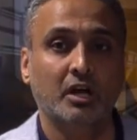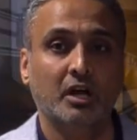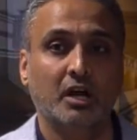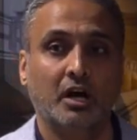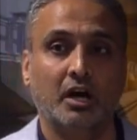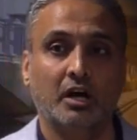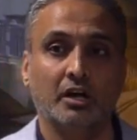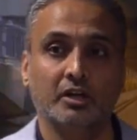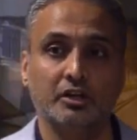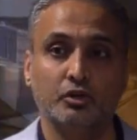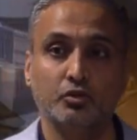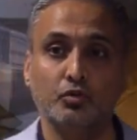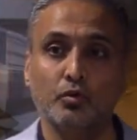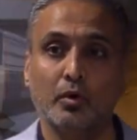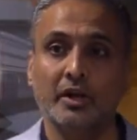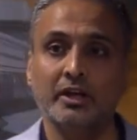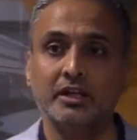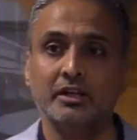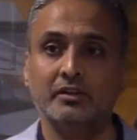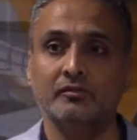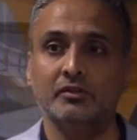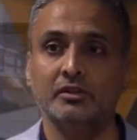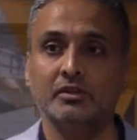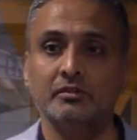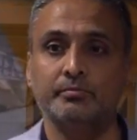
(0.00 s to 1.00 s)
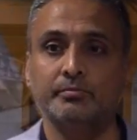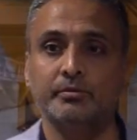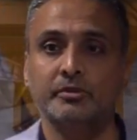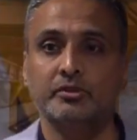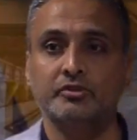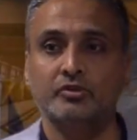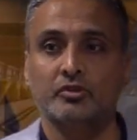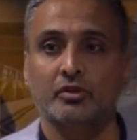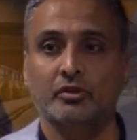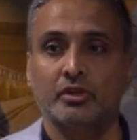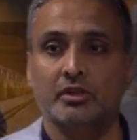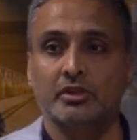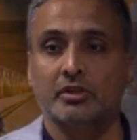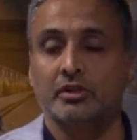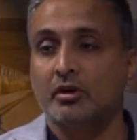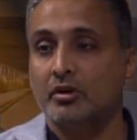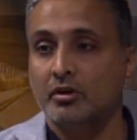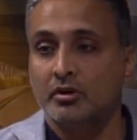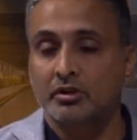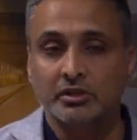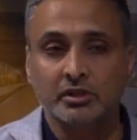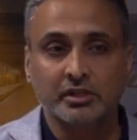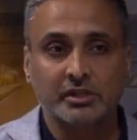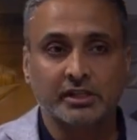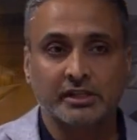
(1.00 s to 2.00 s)
our UI developers or
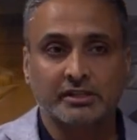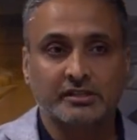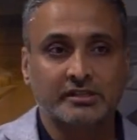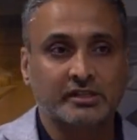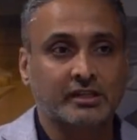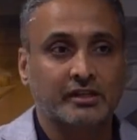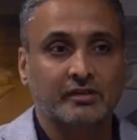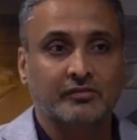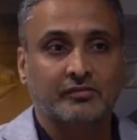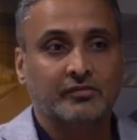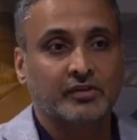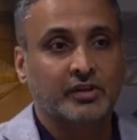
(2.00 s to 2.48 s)
the let's say if